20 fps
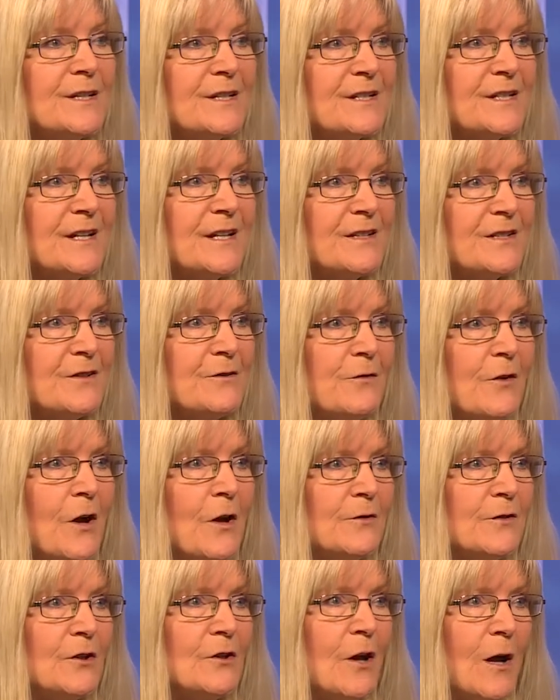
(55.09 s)
is, is
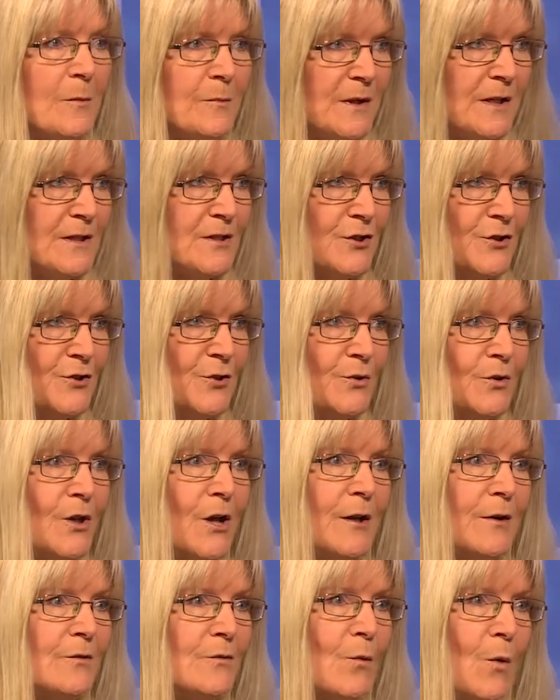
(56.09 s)
involved a lot because you do a
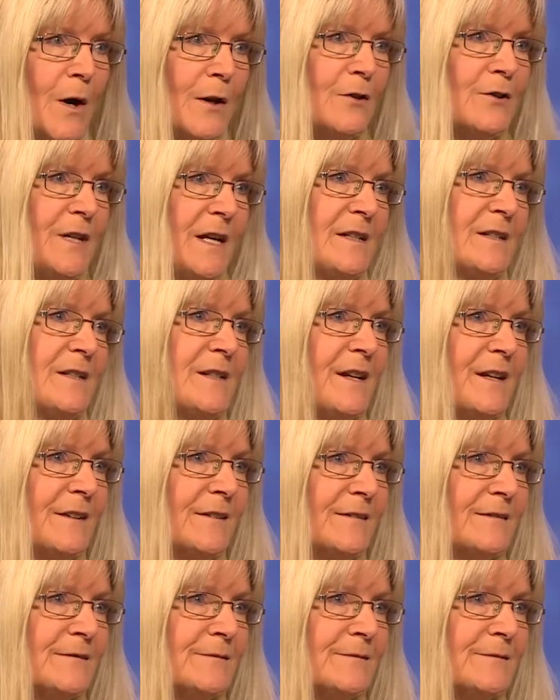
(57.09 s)
lot of water testing.